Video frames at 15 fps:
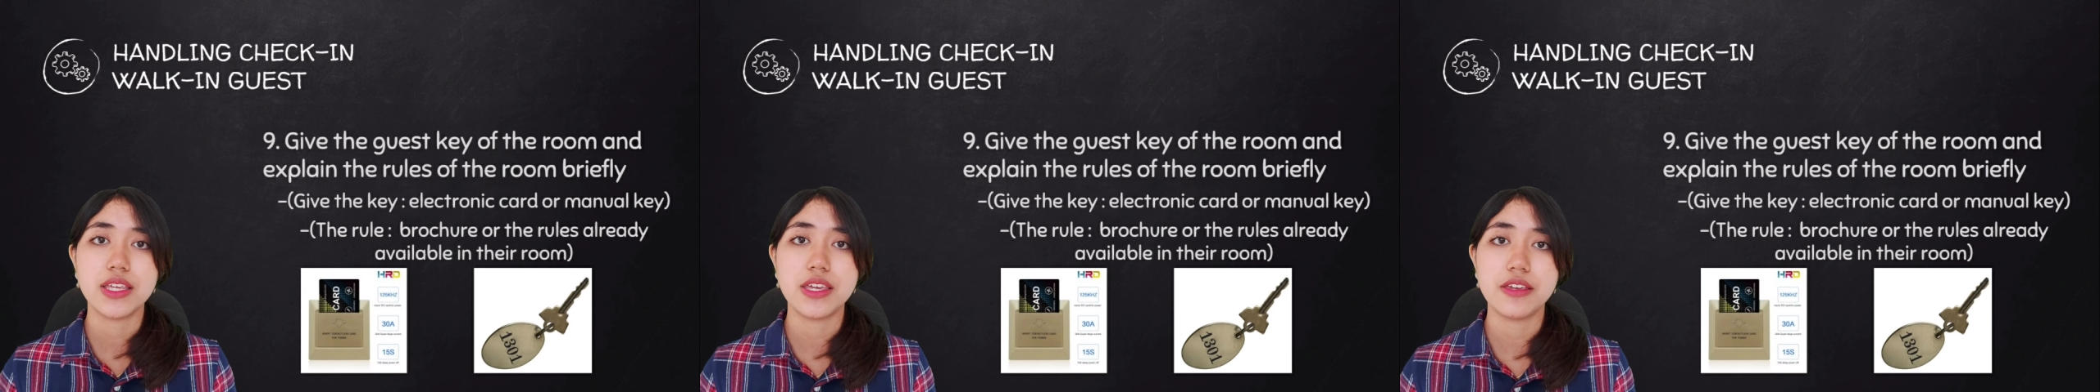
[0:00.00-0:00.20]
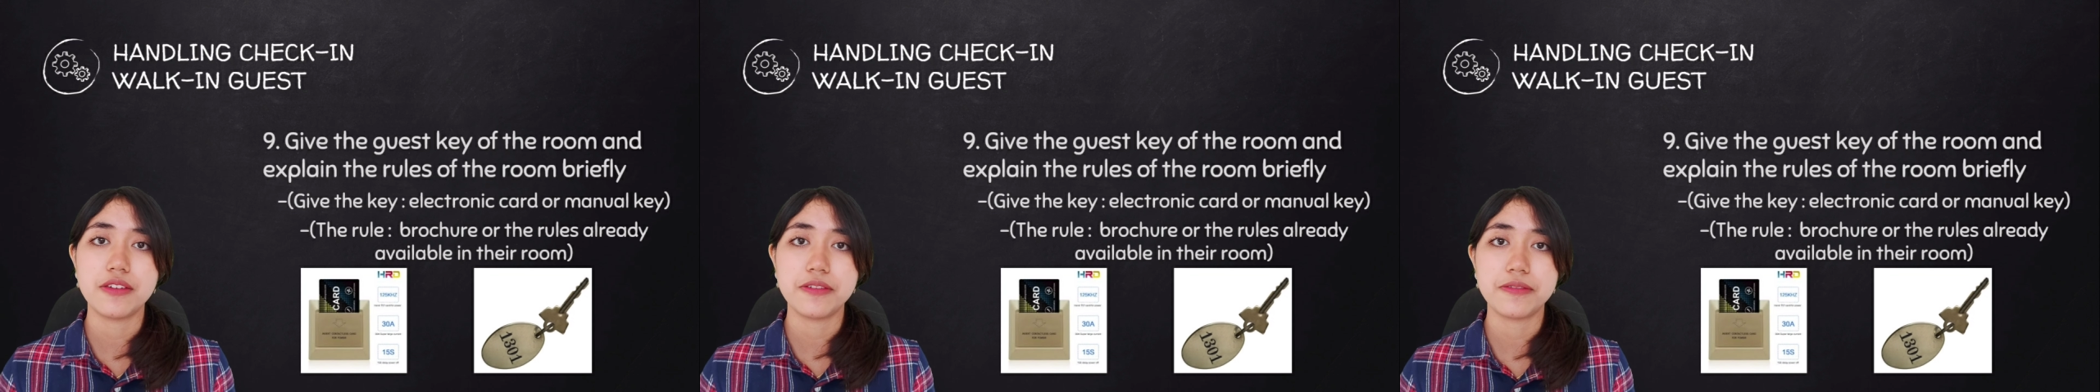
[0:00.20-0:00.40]

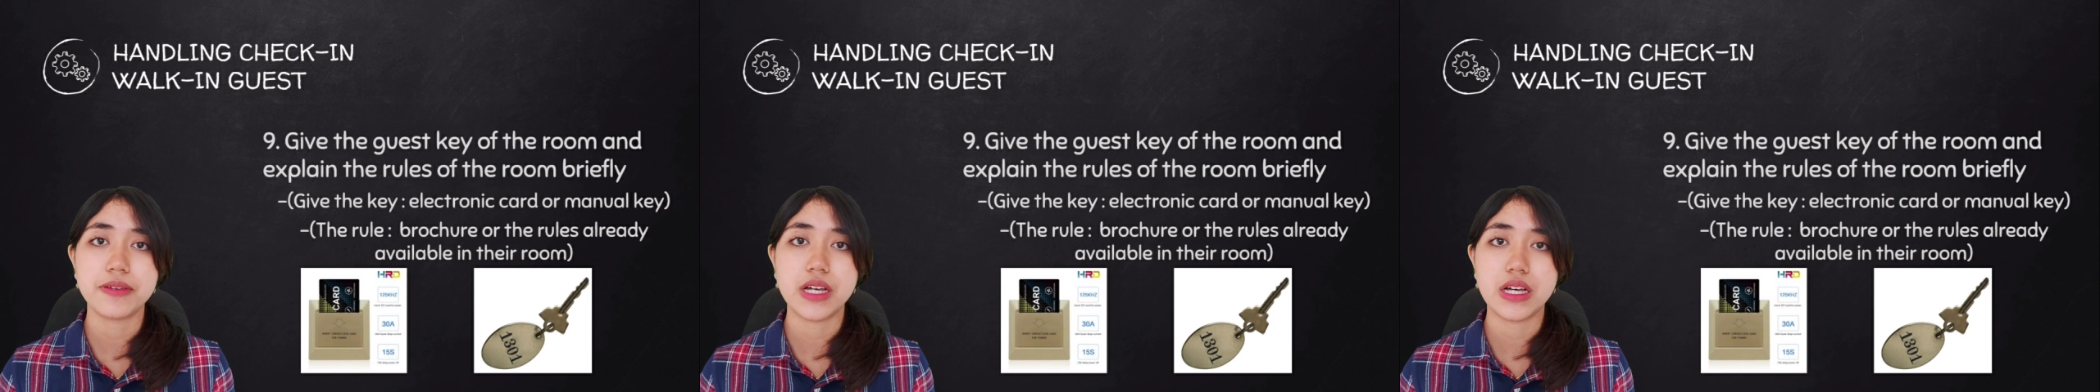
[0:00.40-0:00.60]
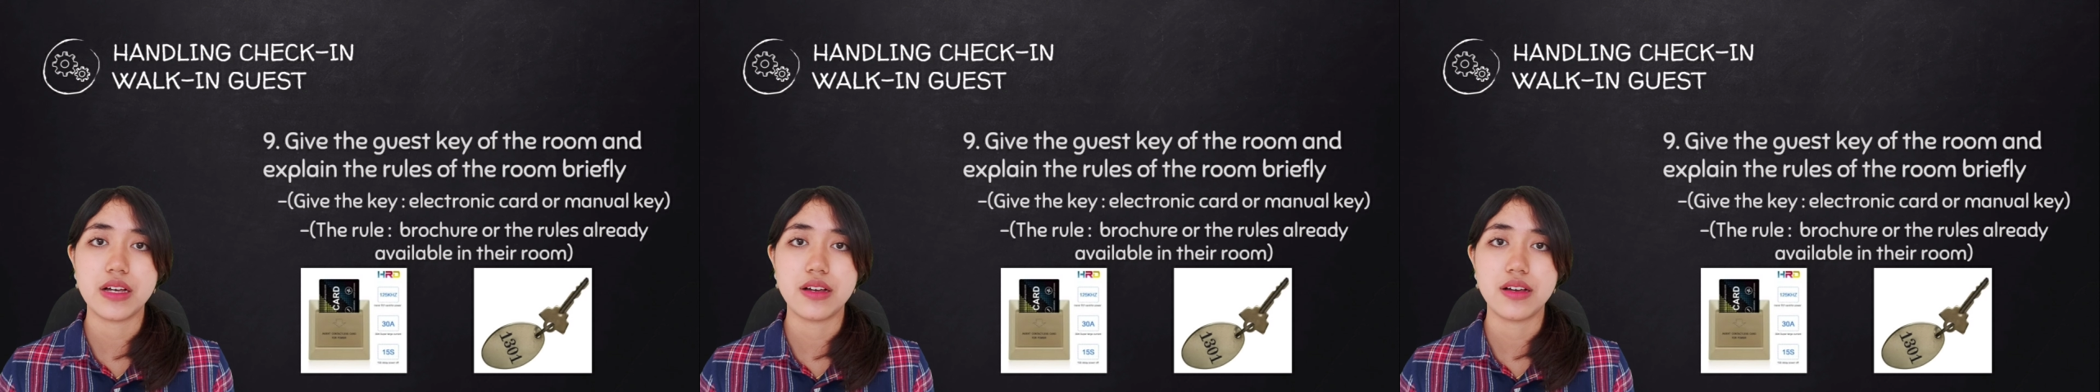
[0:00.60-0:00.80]

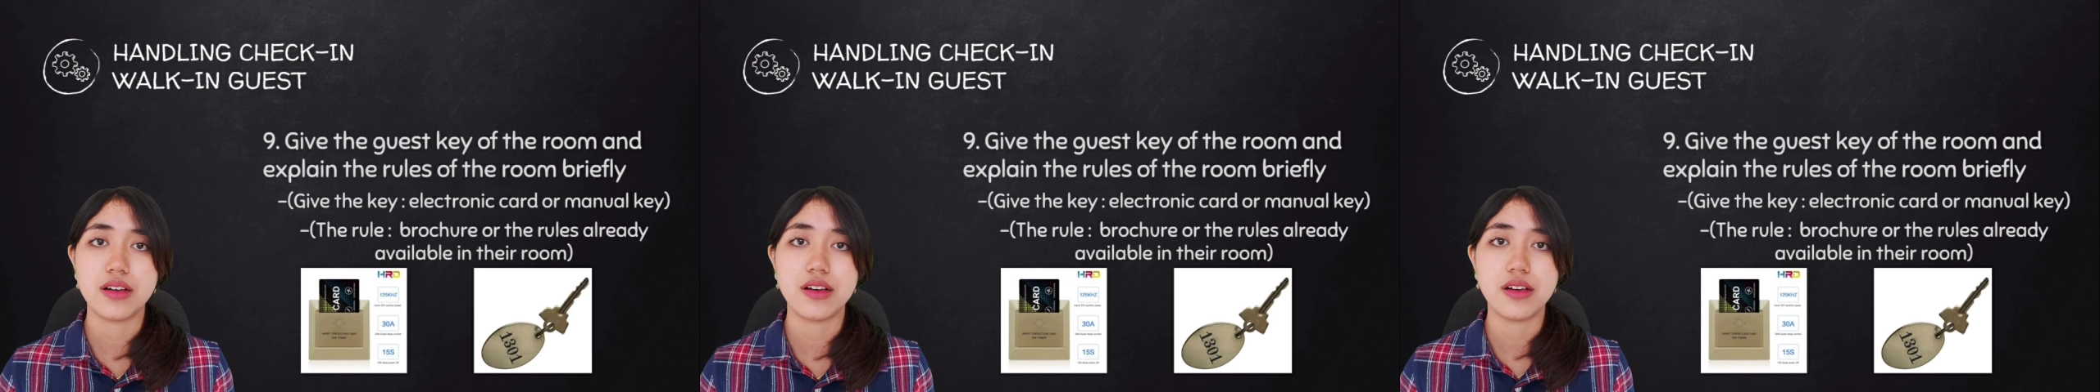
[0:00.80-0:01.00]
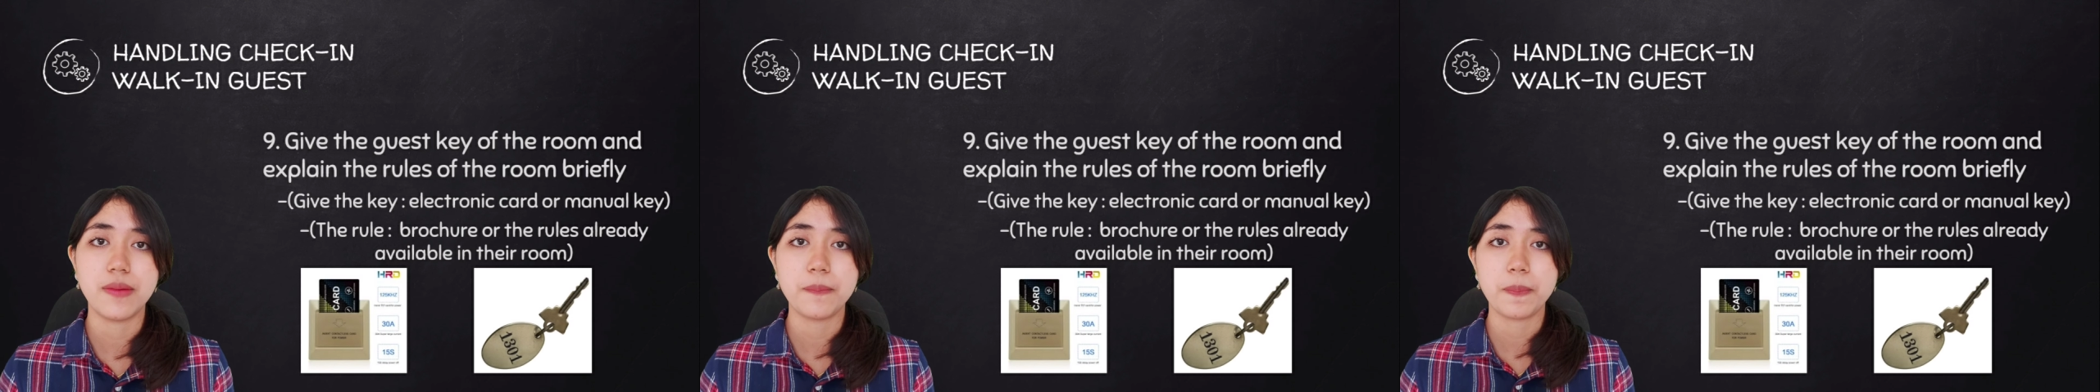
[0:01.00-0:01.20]
give
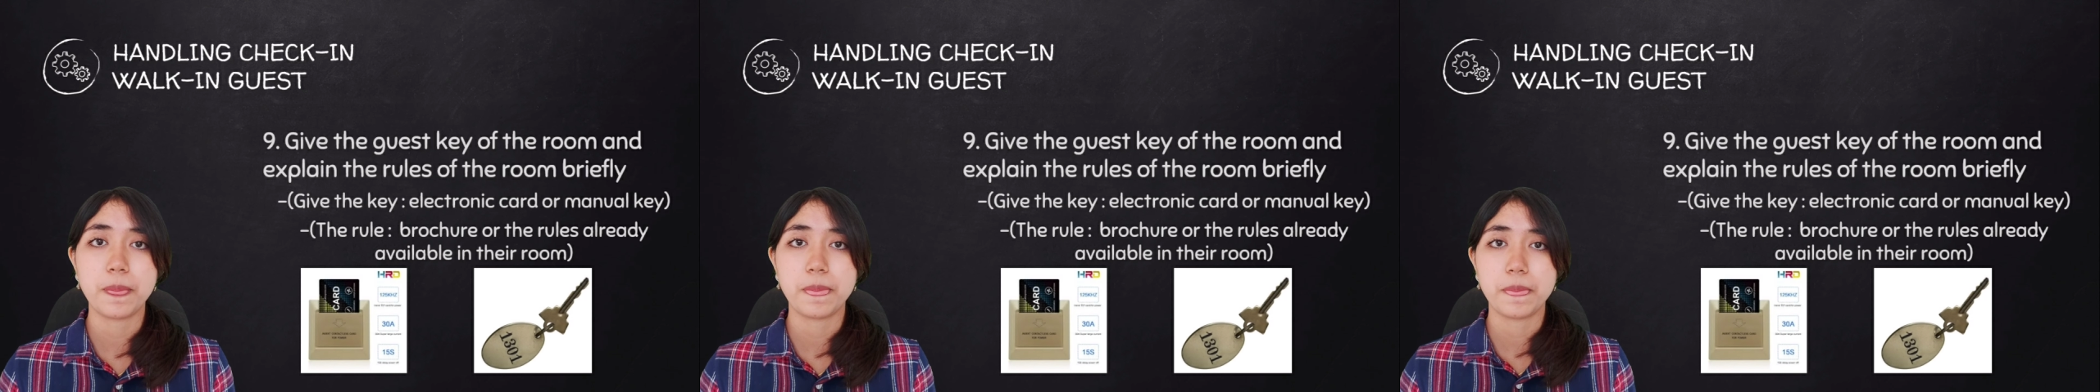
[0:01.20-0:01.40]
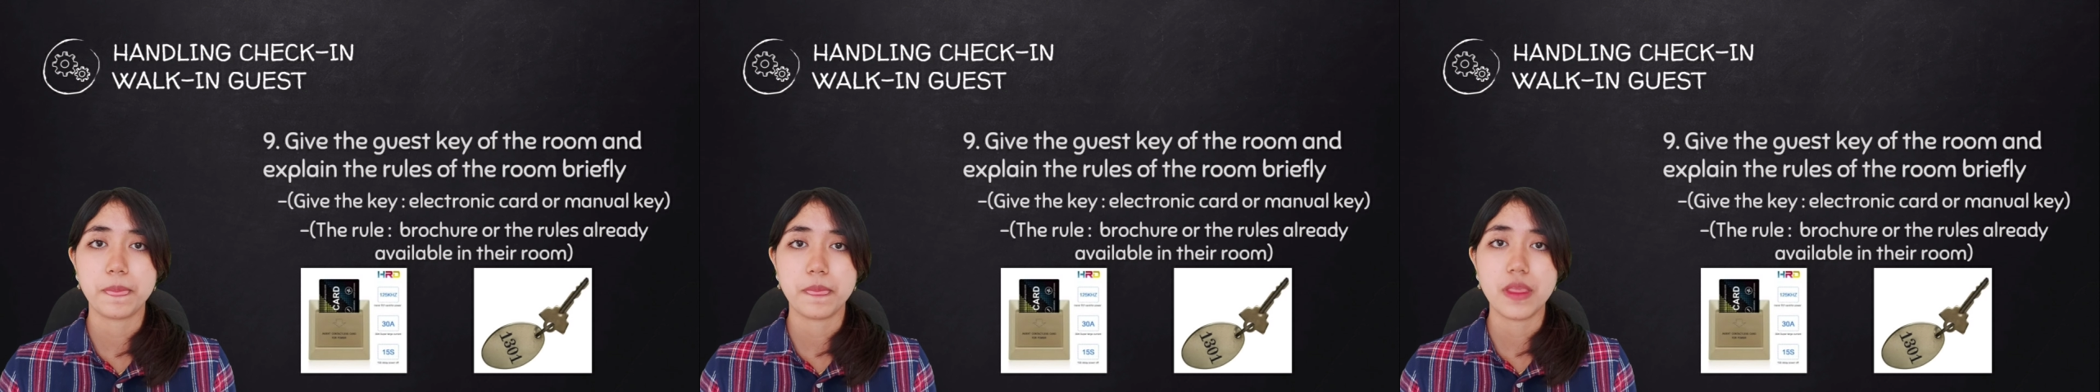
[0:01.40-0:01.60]

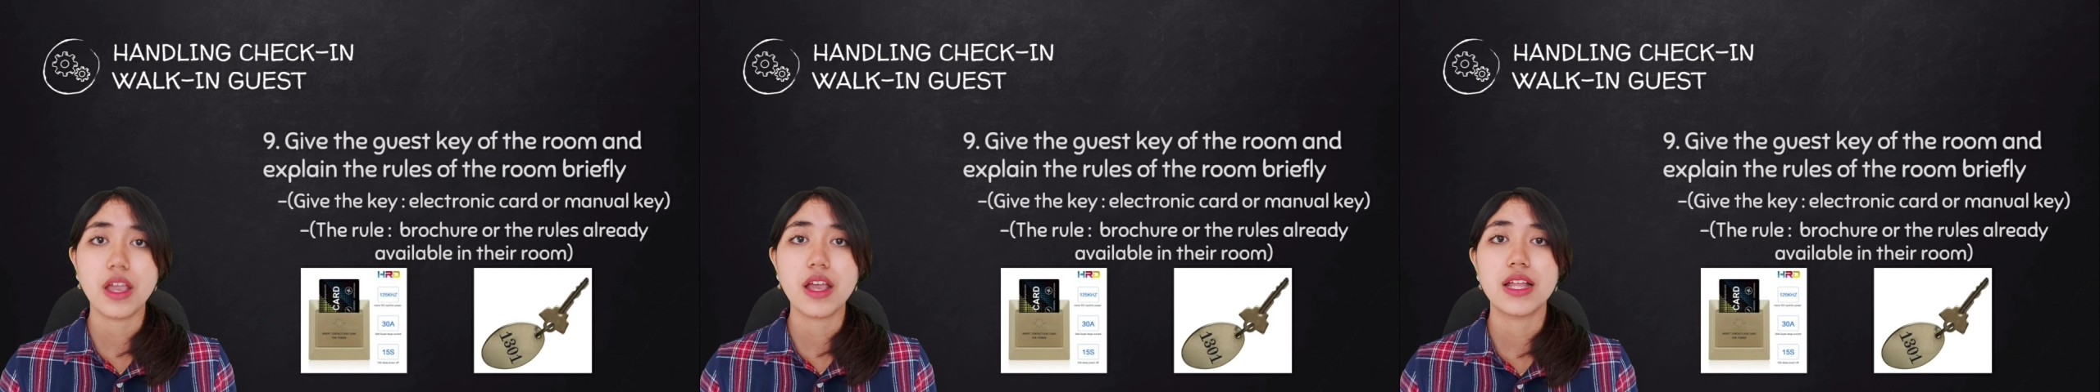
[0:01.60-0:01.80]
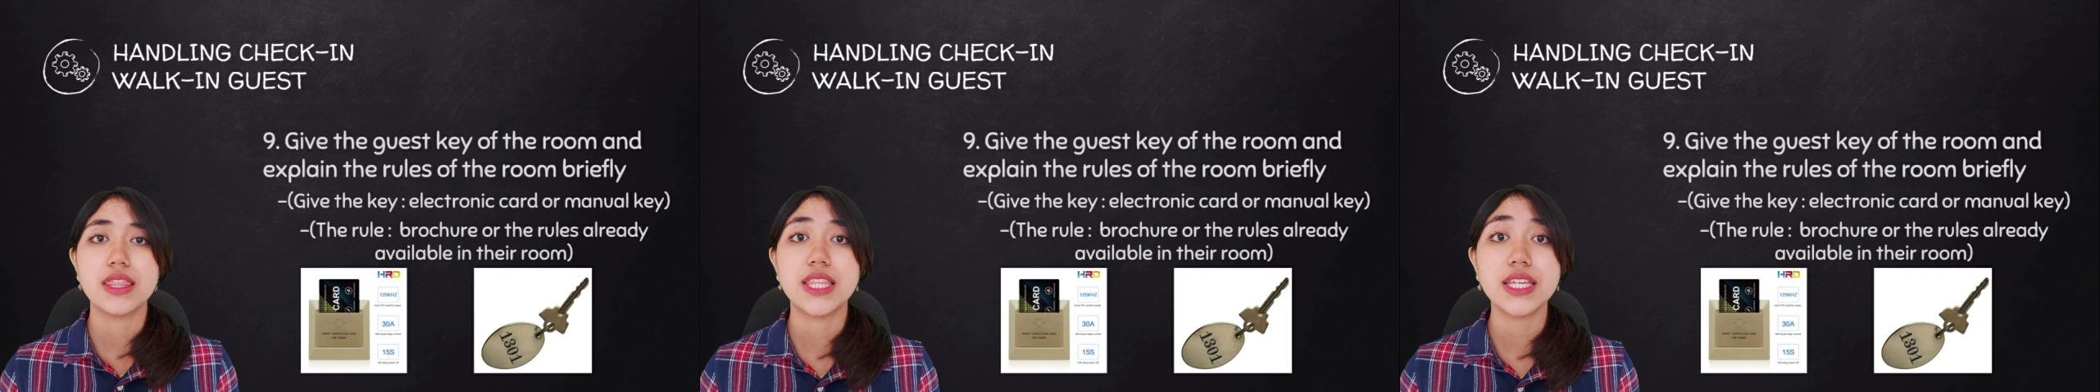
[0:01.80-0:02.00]

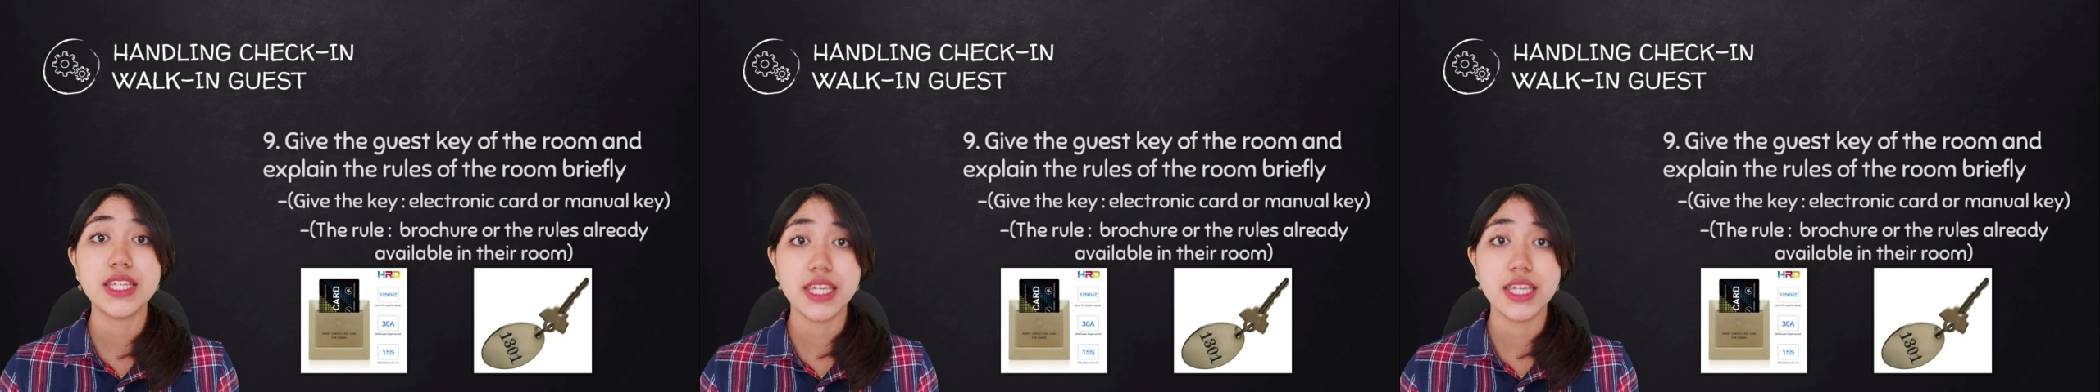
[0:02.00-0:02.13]
the